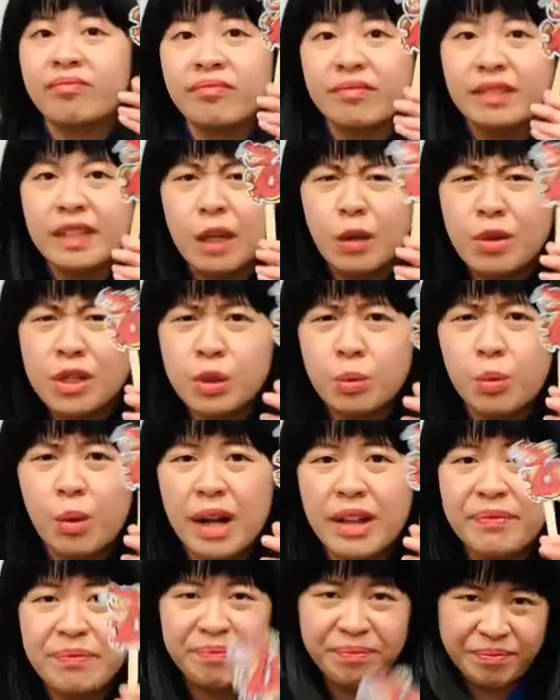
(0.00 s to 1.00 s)
there was
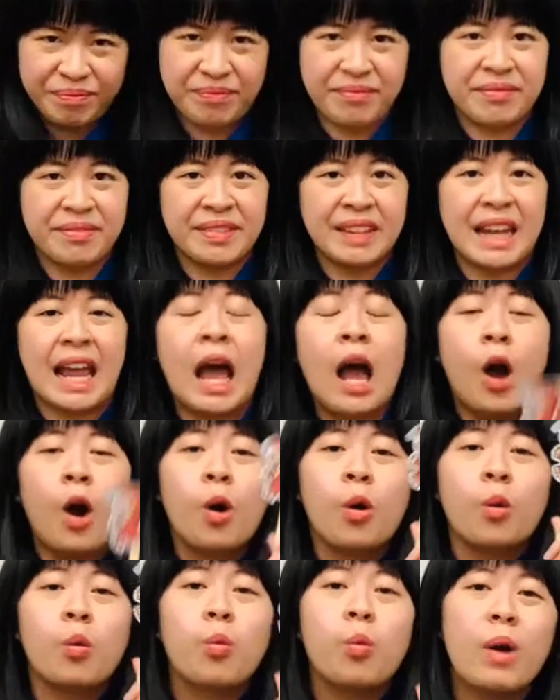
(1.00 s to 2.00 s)
1.
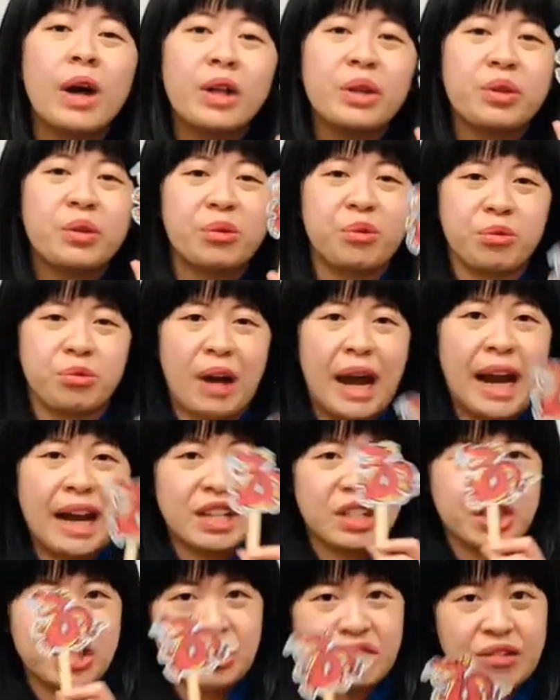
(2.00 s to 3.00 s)
1
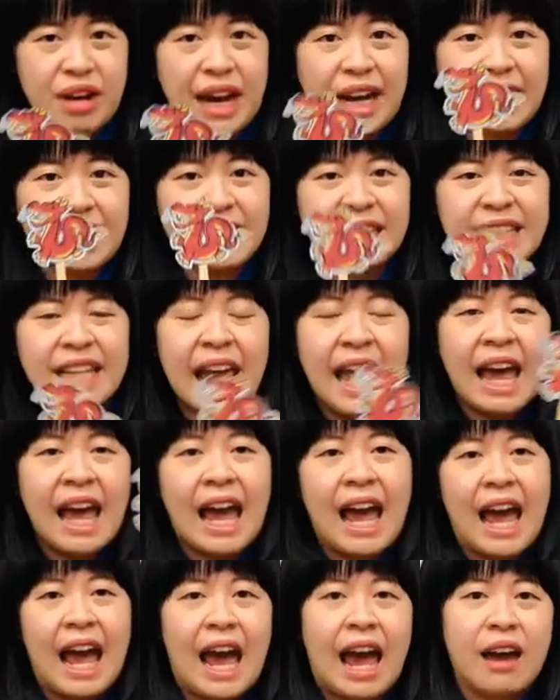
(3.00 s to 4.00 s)
red dragon
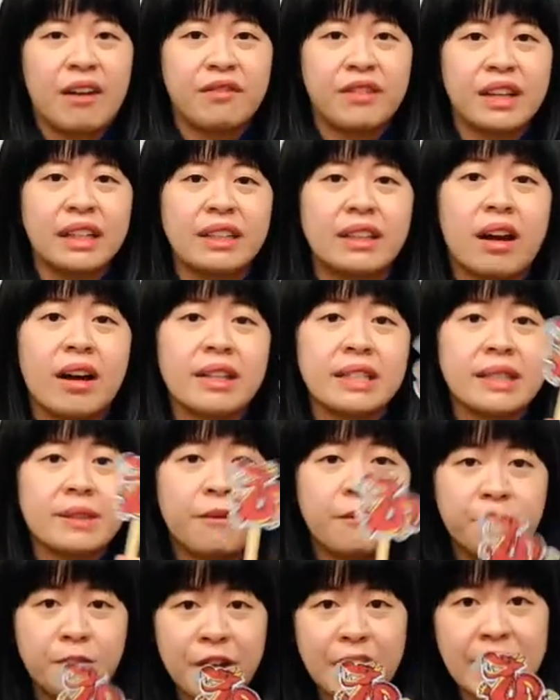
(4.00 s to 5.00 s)
having lots
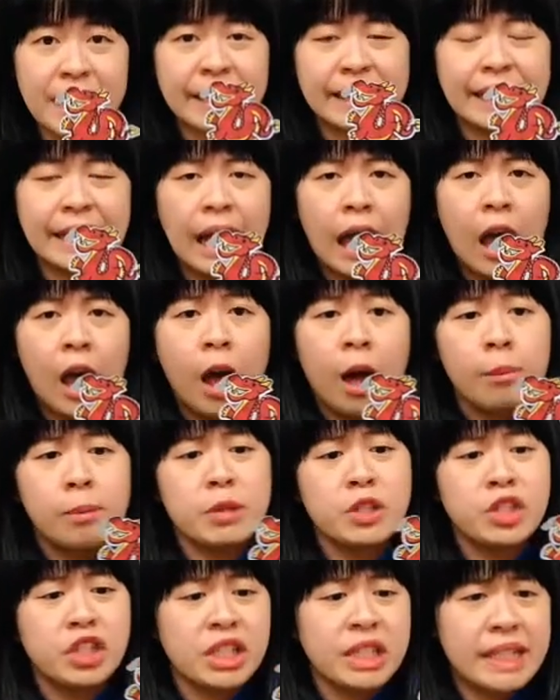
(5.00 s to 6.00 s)
of fun,
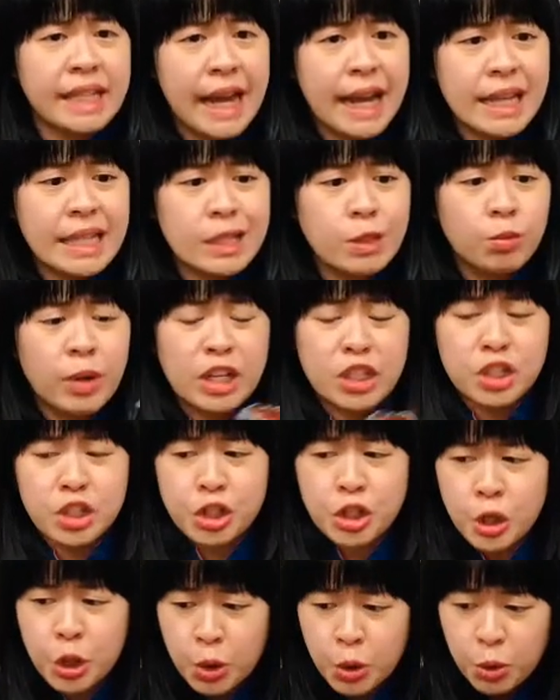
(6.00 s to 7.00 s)
but she danced away
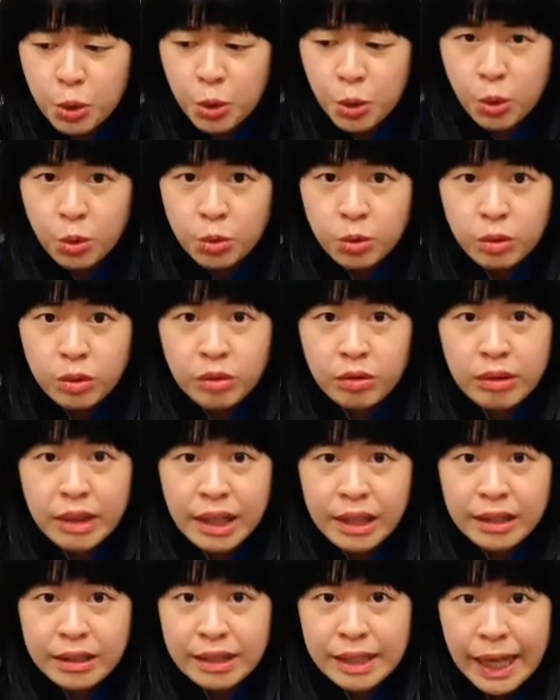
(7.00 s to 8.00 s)
too,
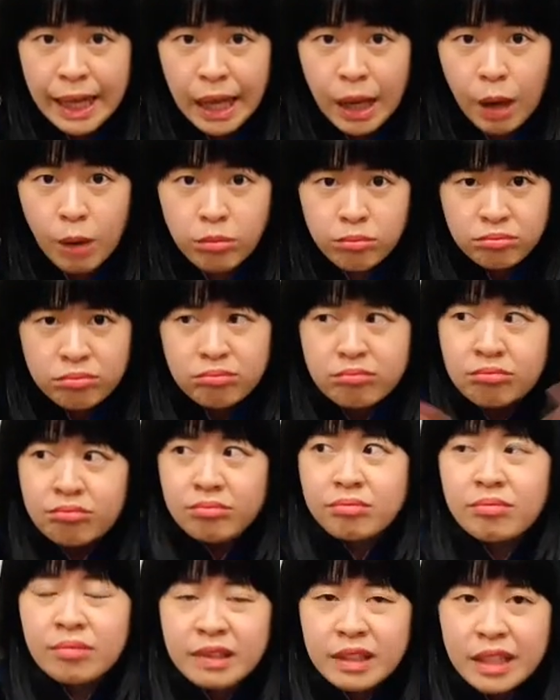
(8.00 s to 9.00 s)
and now
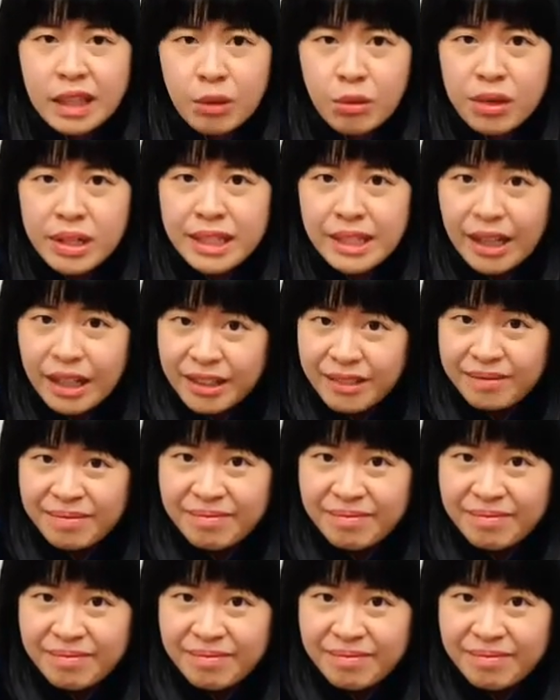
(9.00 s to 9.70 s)
there were none.